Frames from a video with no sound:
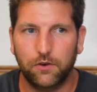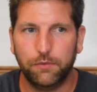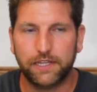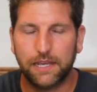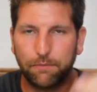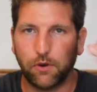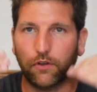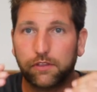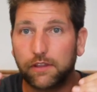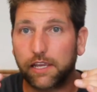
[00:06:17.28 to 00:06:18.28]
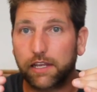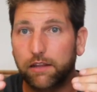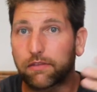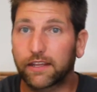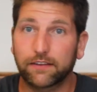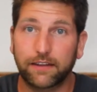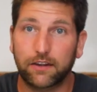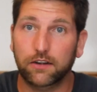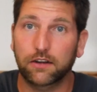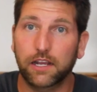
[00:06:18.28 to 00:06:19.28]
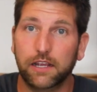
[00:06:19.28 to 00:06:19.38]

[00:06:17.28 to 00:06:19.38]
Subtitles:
but they both in the things that are.